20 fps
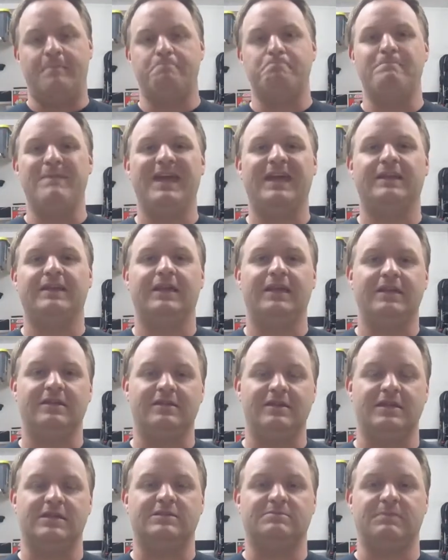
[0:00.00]
mainly
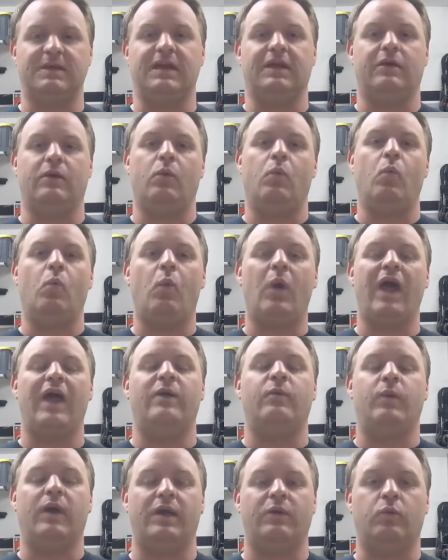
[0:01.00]
these being
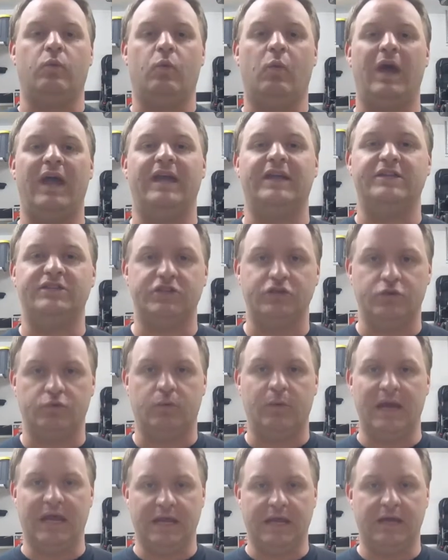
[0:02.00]
way too
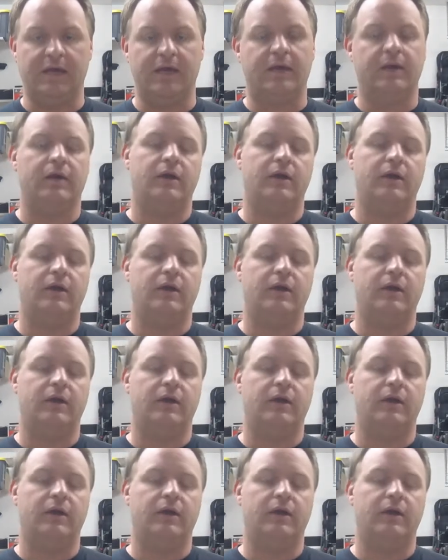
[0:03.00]
weak.